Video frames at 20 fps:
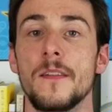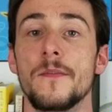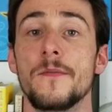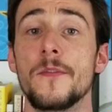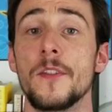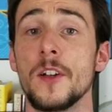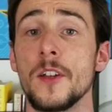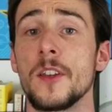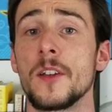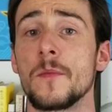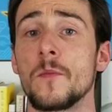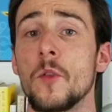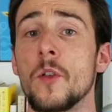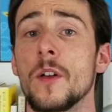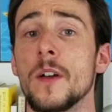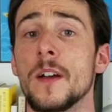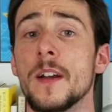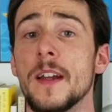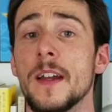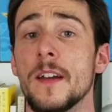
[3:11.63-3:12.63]

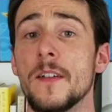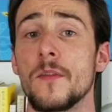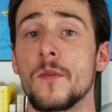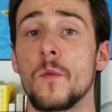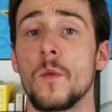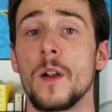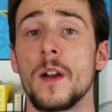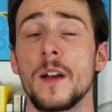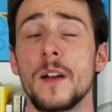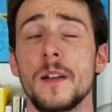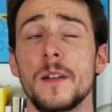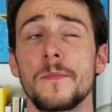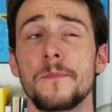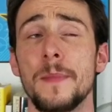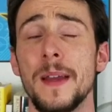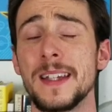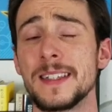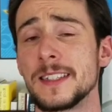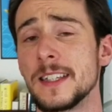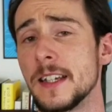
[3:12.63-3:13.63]
Furthermore, if we're
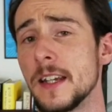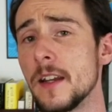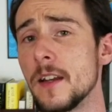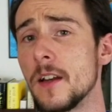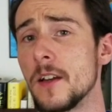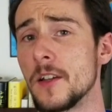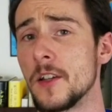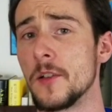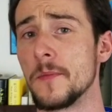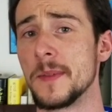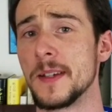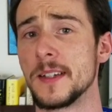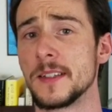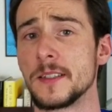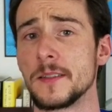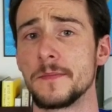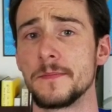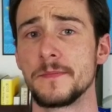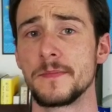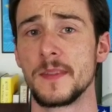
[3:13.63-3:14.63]
basing it on
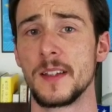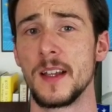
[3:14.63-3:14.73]
humanism,